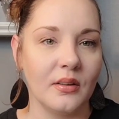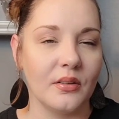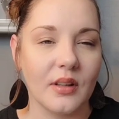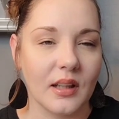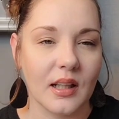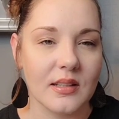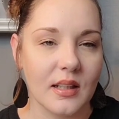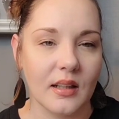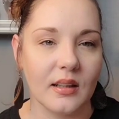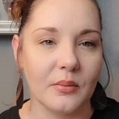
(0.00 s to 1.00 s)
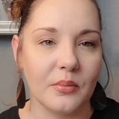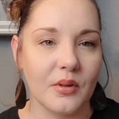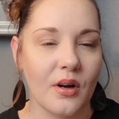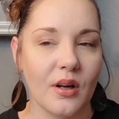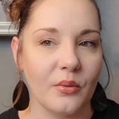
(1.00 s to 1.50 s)
Really, that's it.
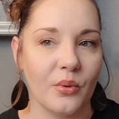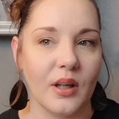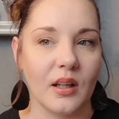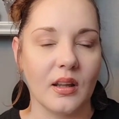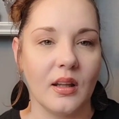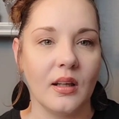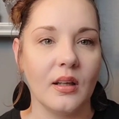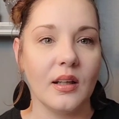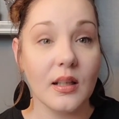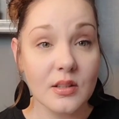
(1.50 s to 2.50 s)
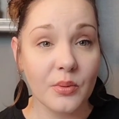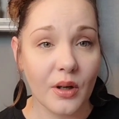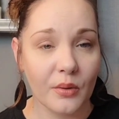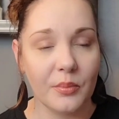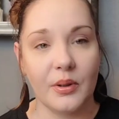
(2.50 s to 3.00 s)
Not with, yes,
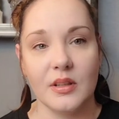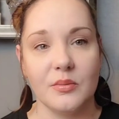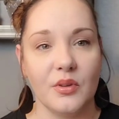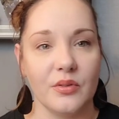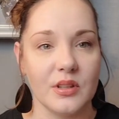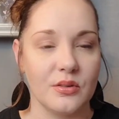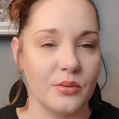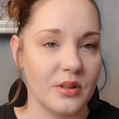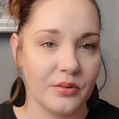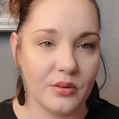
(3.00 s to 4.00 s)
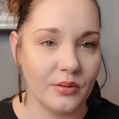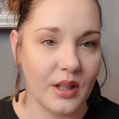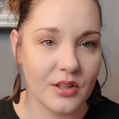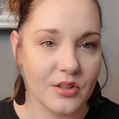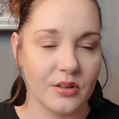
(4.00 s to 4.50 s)
we are, we plan to move it to a different
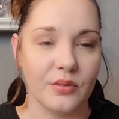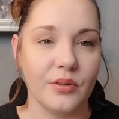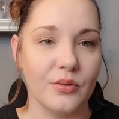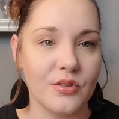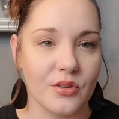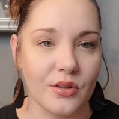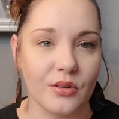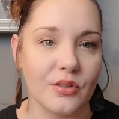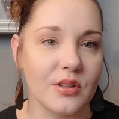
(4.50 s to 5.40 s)
location in the future.